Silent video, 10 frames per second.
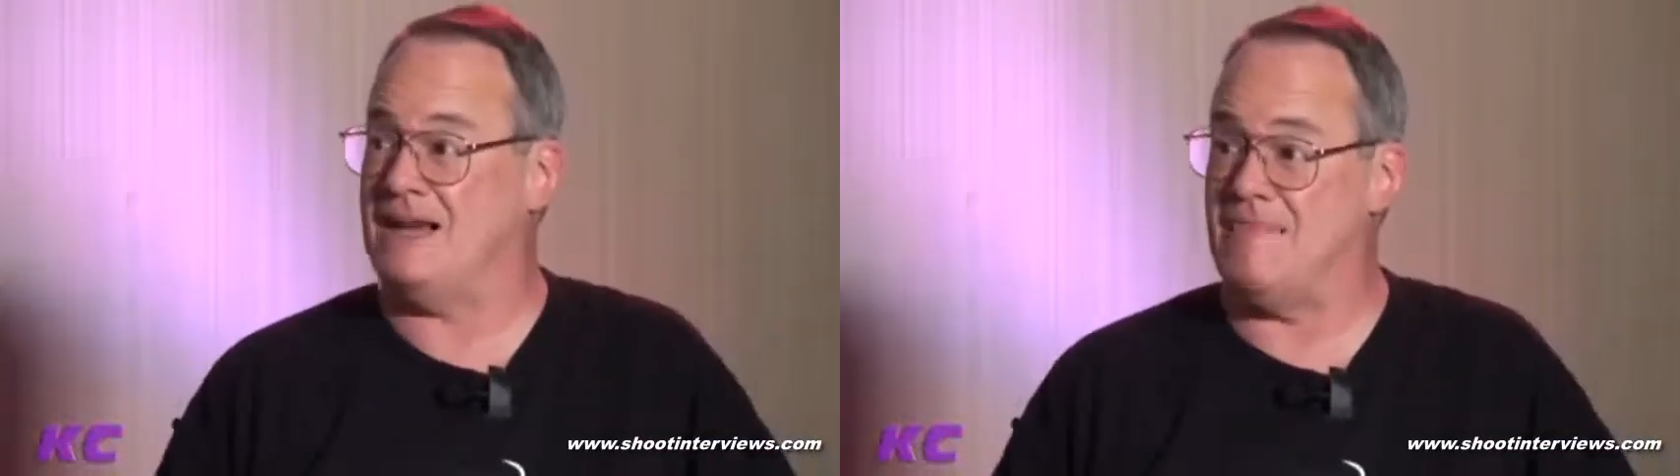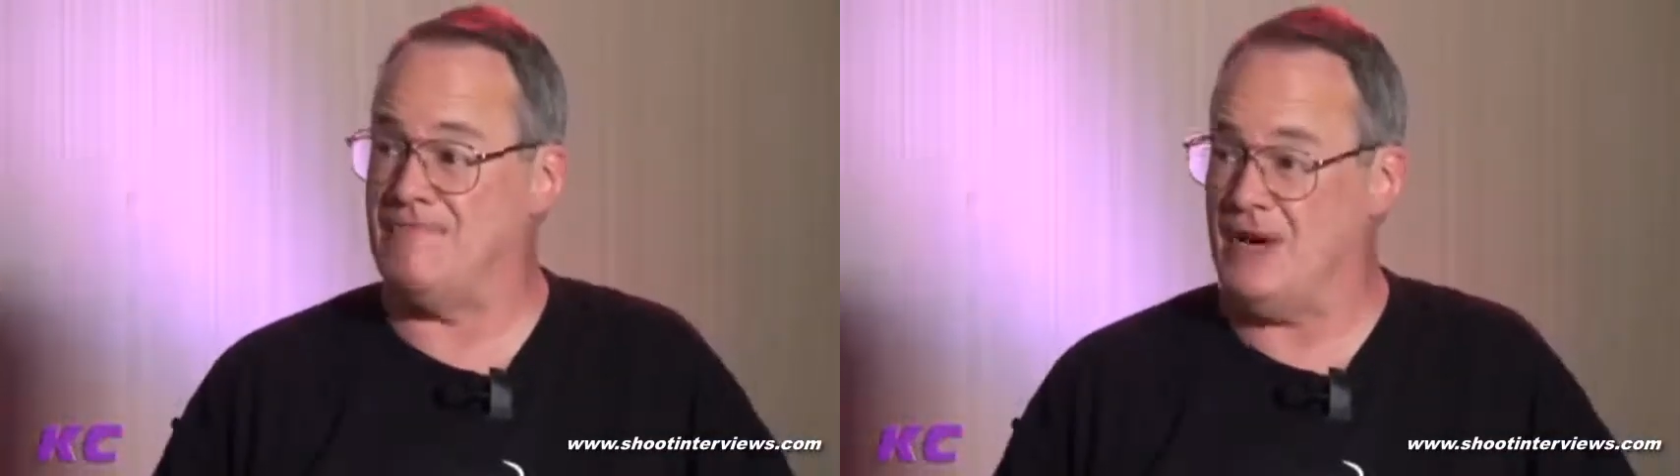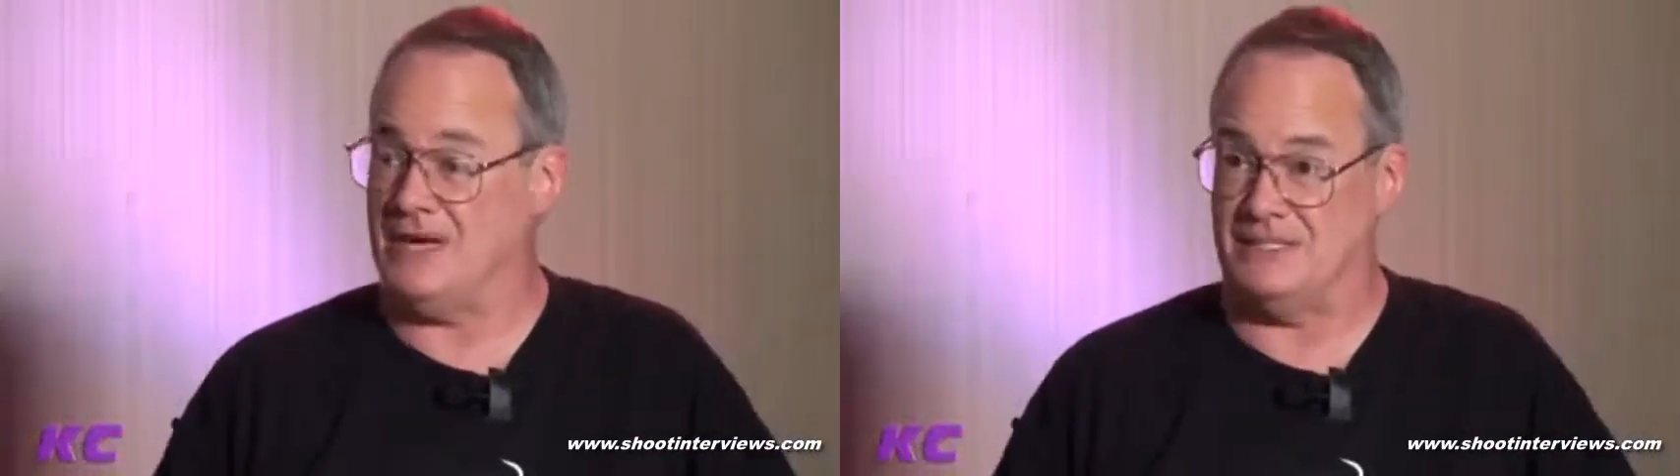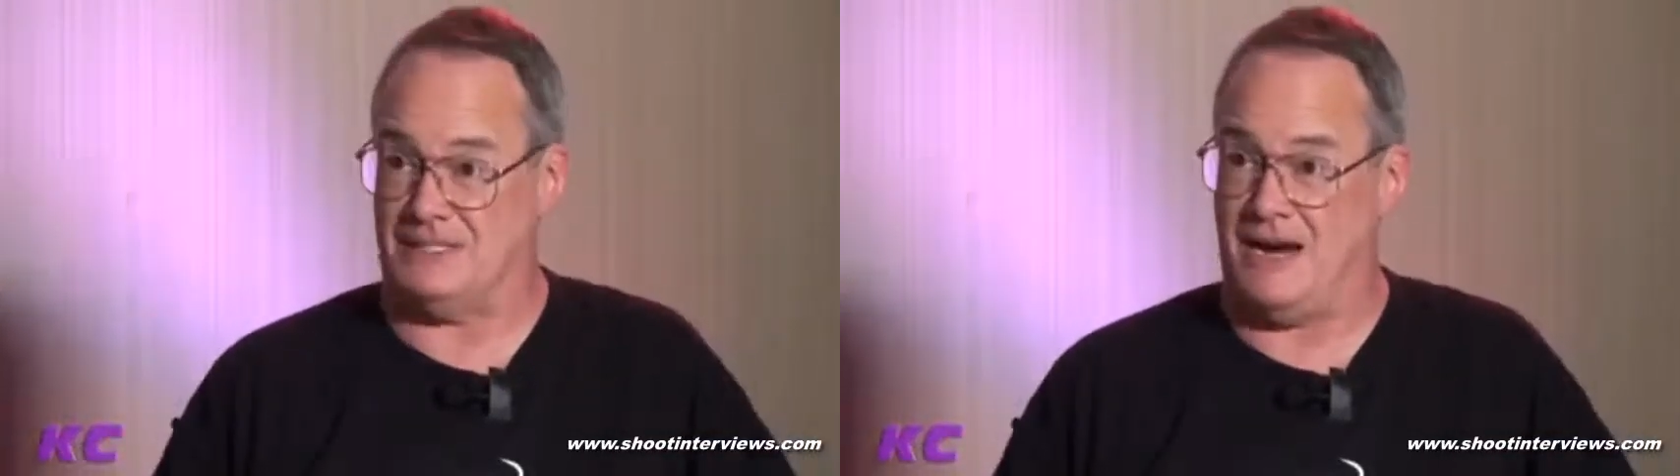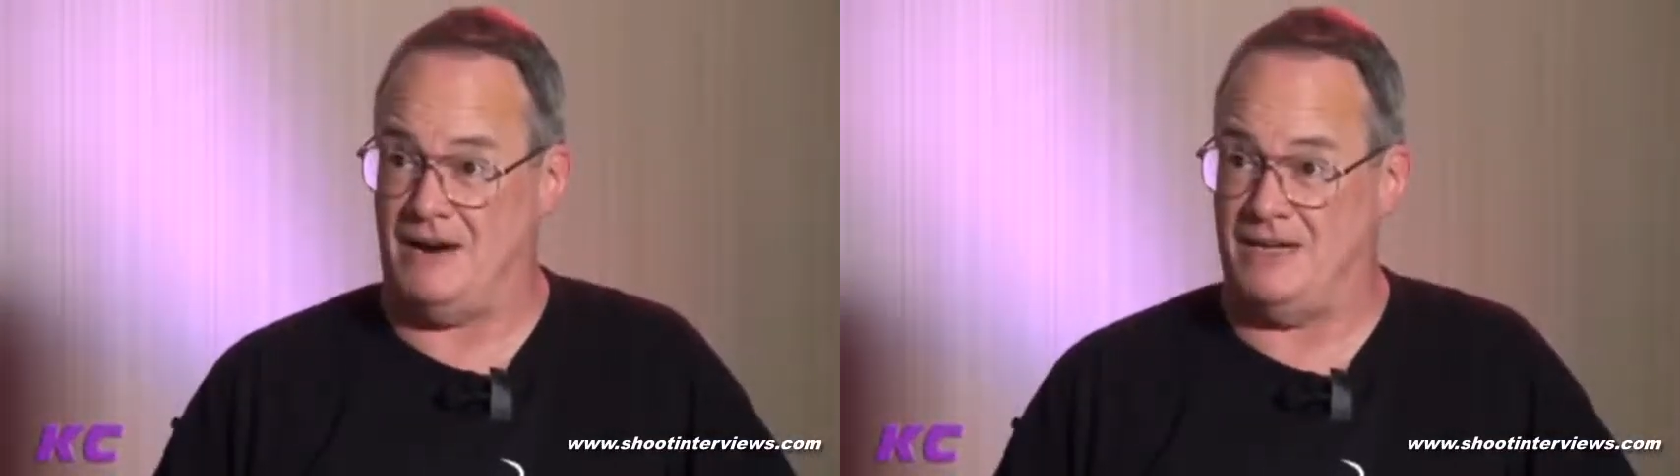and I'm fucking
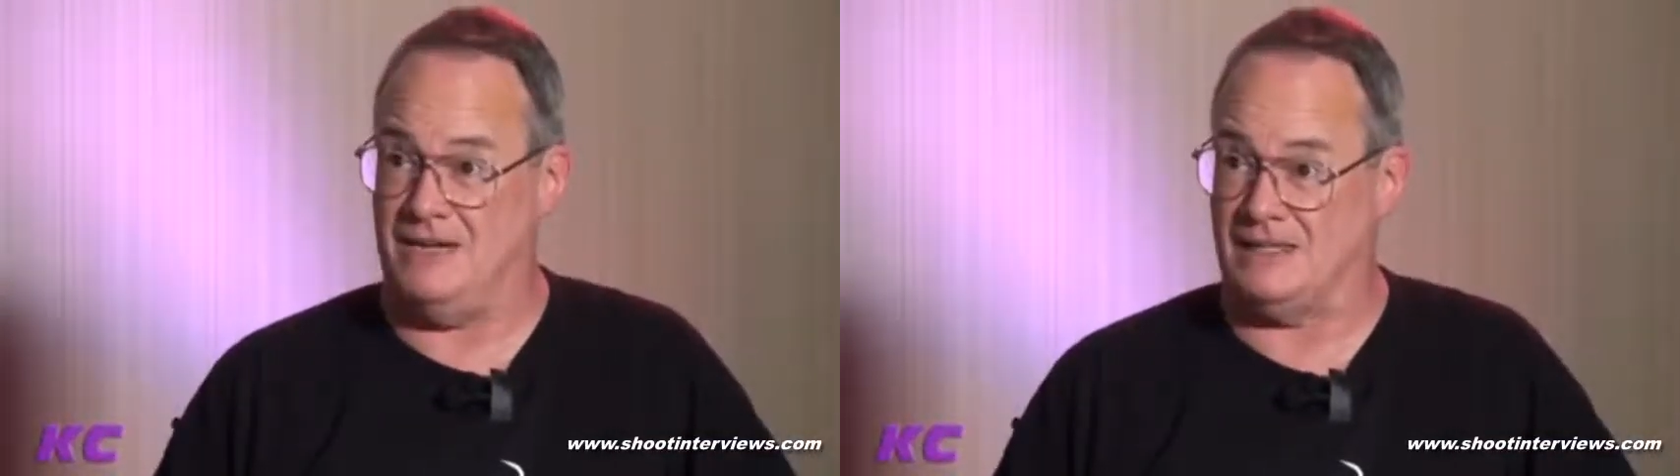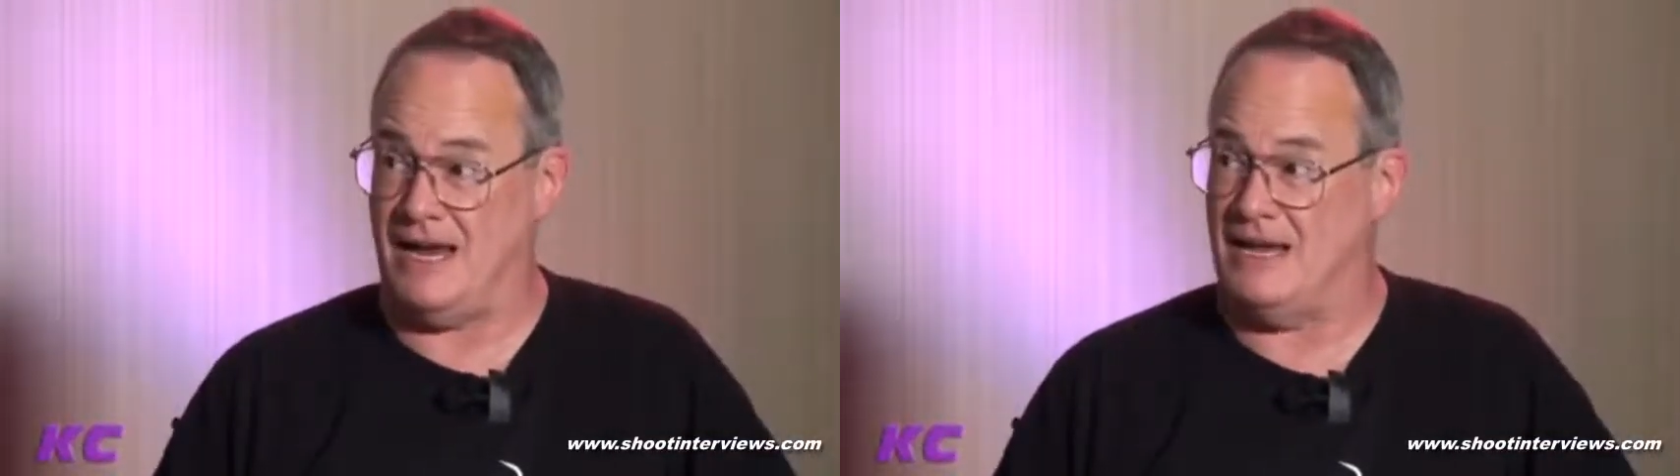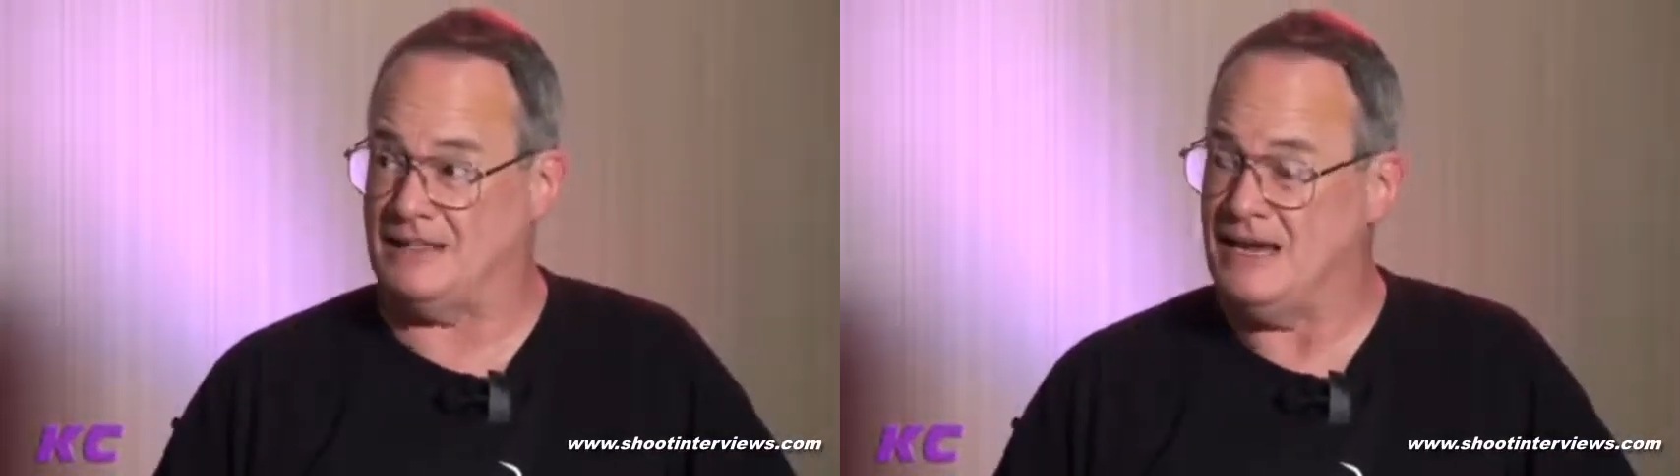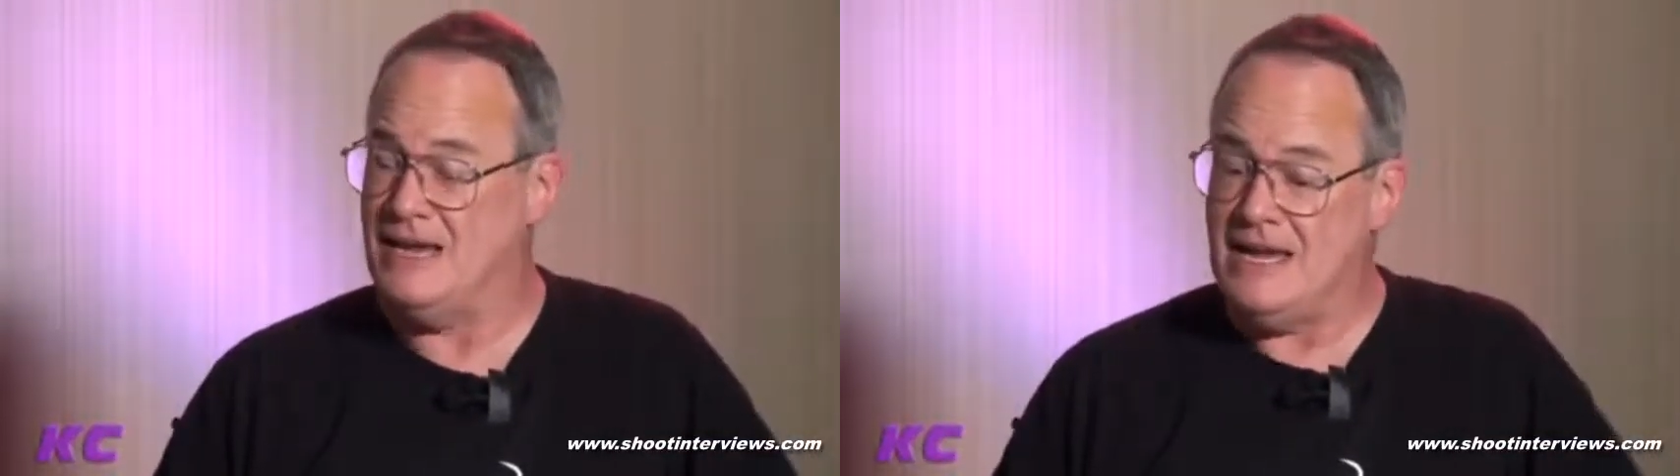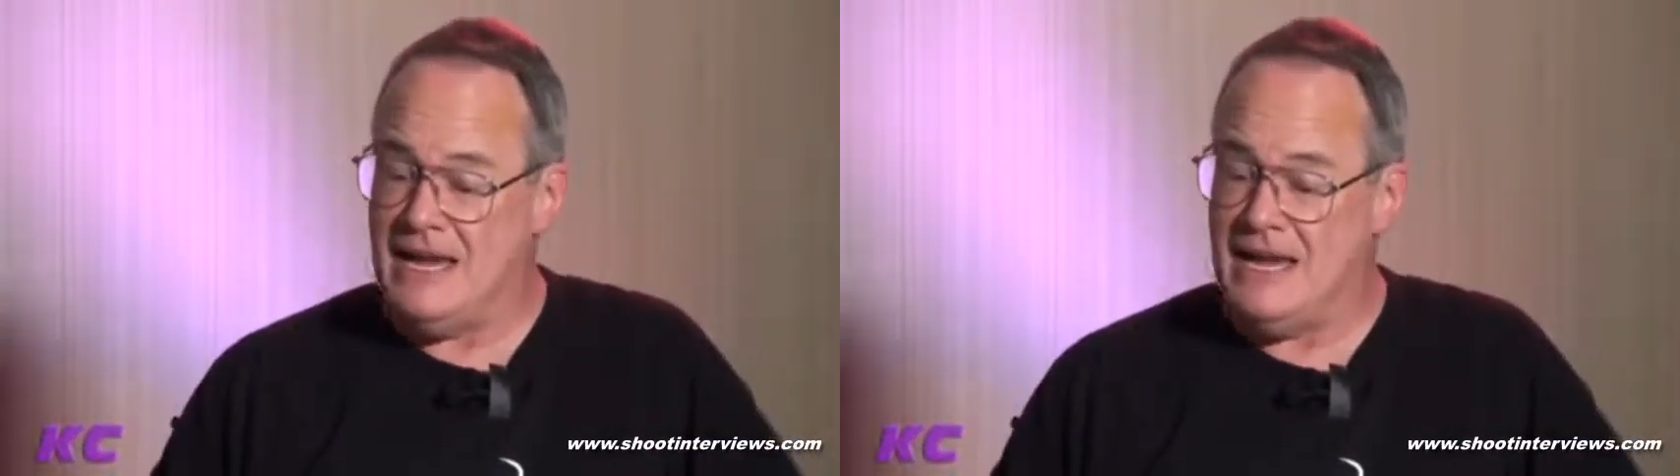scared of his ass.